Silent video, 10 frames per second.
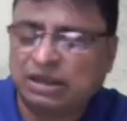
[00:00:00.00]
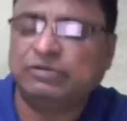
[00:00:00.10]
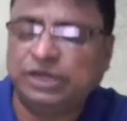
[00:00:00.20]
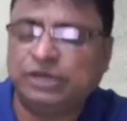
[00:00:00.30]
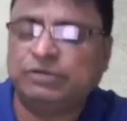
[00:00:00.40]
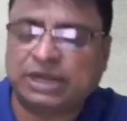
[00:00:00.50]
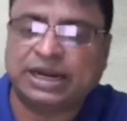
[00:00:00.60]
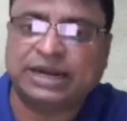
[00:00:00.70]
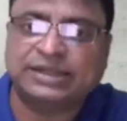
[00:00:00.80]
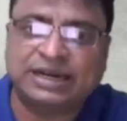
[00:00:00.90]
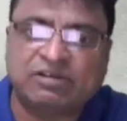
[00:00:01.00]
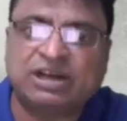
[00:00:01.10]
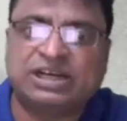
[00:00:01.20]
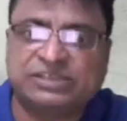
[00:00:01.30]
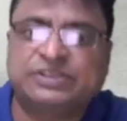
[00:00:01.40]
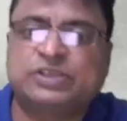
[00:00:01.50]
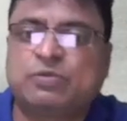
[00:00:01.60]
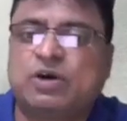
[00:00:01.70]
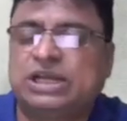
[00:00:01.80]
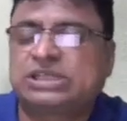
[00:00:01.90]
You can get the advantage with the
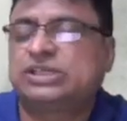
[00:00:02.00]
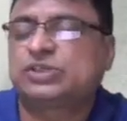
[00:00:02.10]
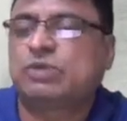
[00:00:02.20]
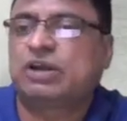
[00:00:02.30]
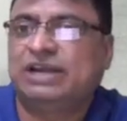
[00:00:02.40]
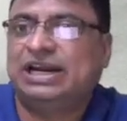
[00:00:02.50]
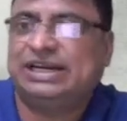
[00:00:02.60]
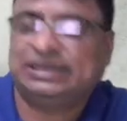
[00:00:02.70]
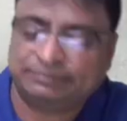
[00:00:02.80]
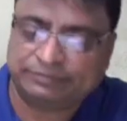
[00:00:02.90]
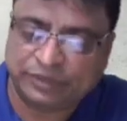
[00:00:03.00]
small x and small y later.